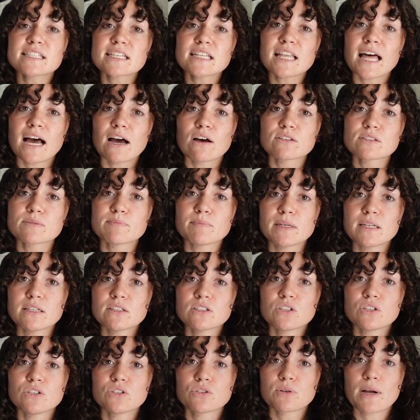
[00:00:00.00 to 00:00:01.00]
allows me
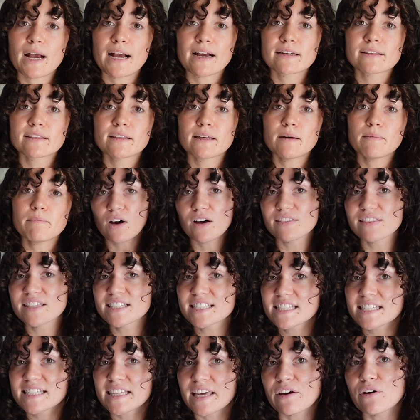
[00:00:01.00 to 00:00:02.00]
to track them on the
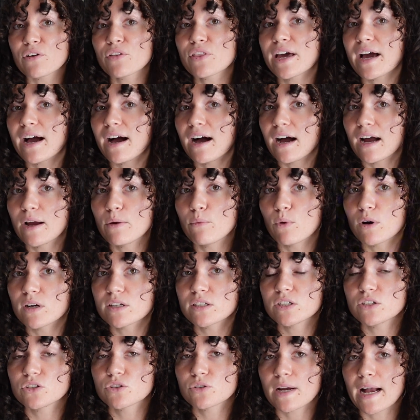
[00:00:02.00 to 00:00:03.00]
scale that I want
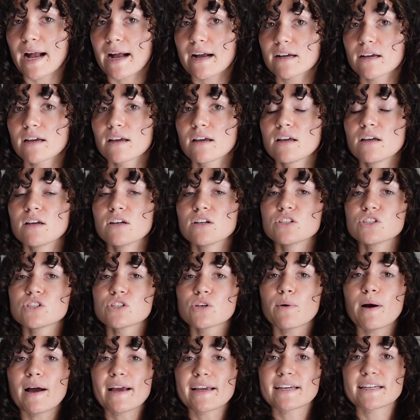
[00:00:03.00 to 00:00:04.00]
to track,
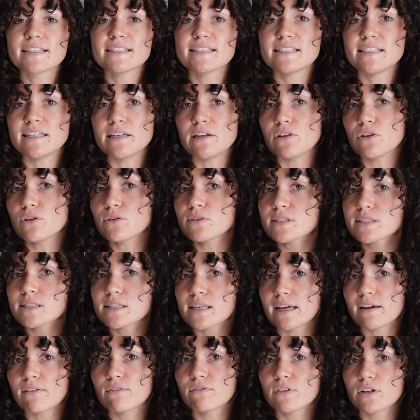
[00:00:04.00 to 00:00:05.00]
so I can see those
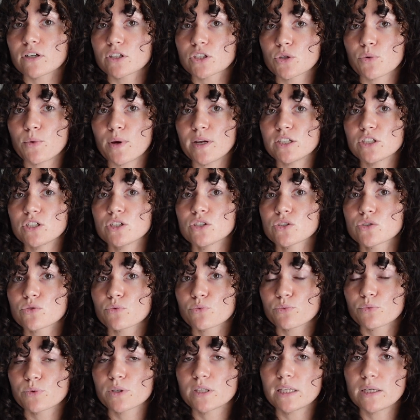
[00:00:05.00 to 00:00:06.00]
slight fluctuations
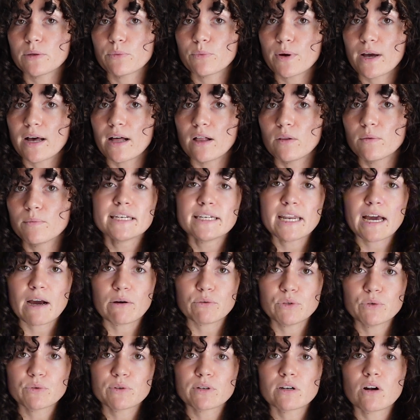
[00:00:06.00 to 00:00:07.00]
really well. Now,
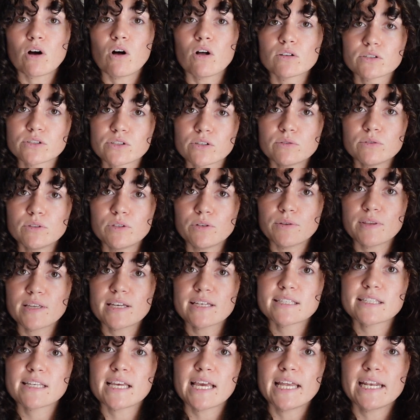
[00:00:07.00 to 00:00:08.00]
you can also do
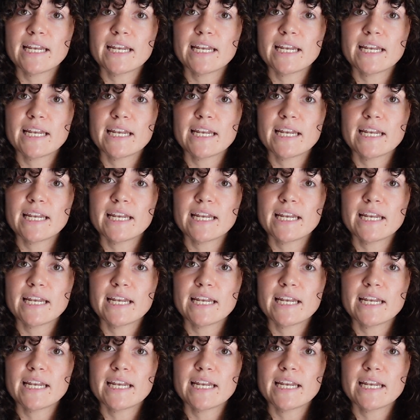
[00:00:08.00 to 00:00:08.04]
this in